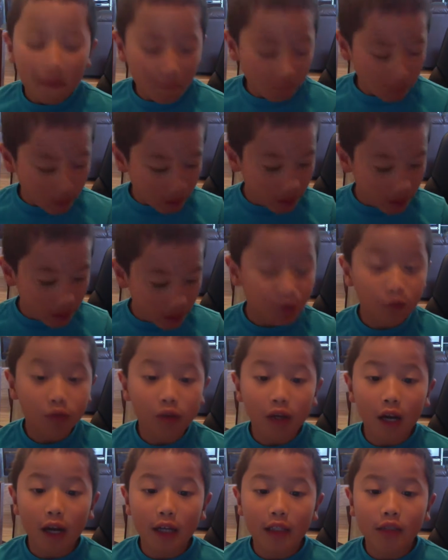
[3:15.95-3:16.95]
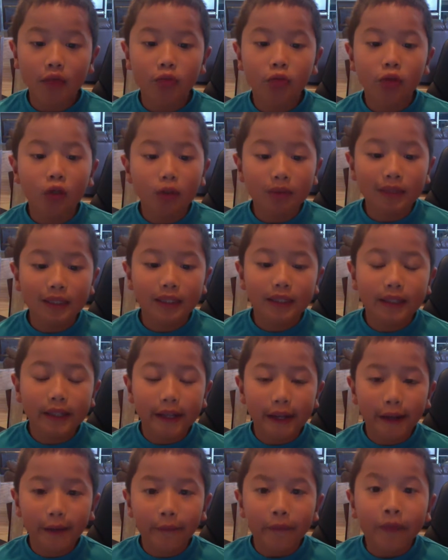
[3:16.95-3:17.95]
But you guys will be
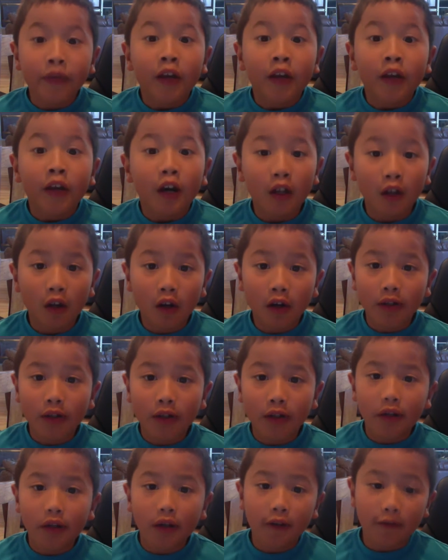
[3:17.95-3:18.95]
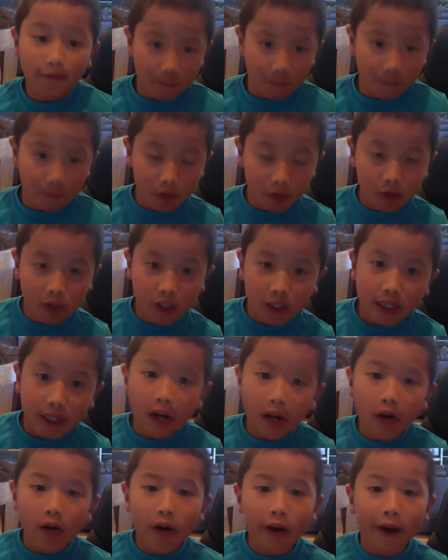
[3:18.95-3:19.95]
seeing a lot of music
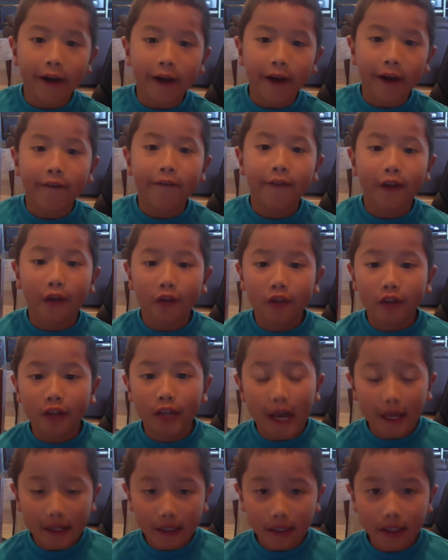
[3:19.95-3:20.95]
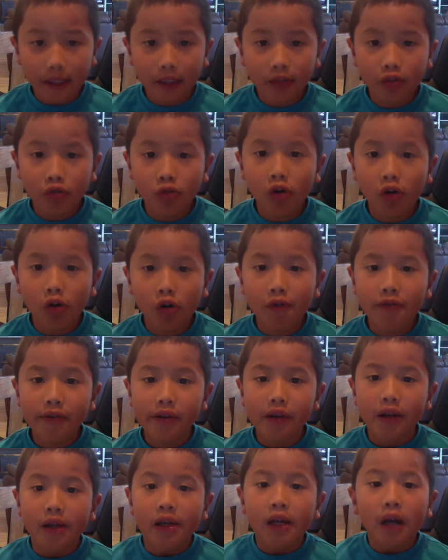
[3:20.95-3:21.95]
now. I have found an editing tool.
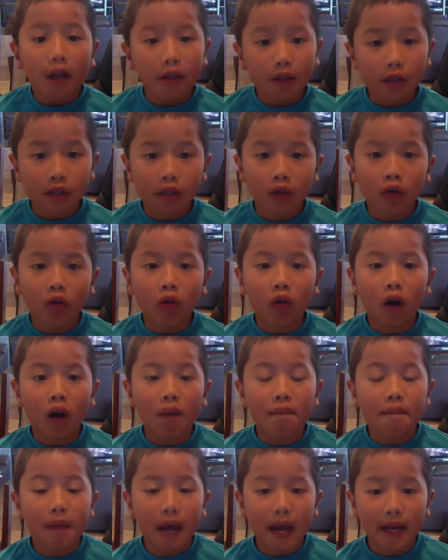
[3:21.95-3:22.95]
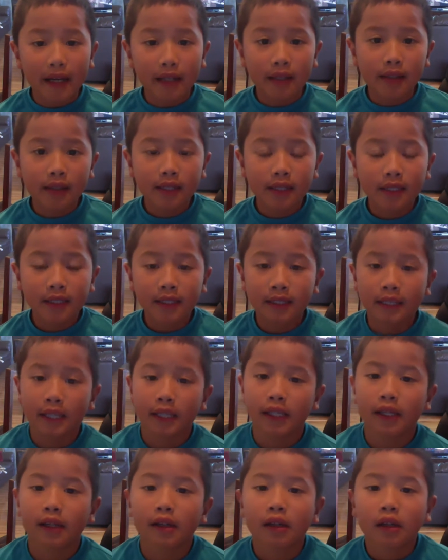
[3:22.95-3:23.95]
And then a Madden
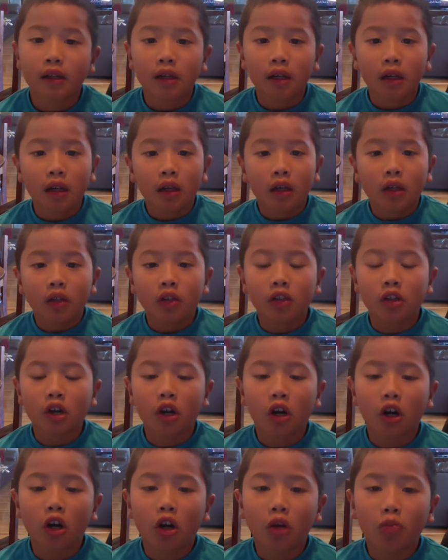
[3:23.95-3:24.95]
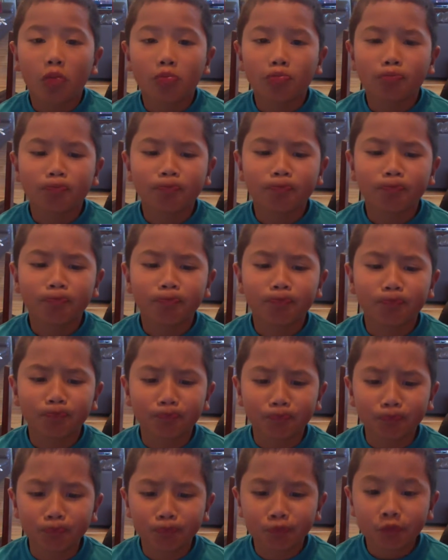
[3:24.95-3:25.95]
16. No,
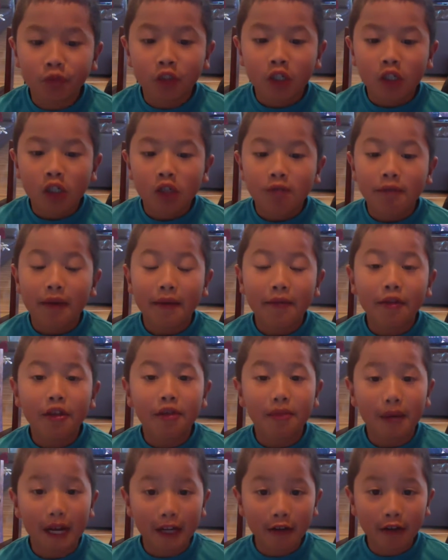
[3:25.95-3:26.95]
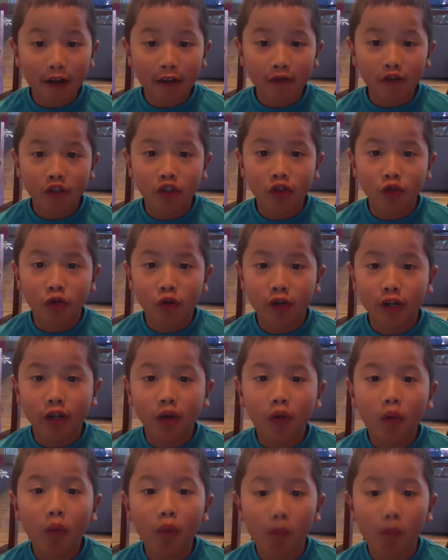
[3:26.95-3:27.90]
hmm. Maybe the Minecraft tutorial.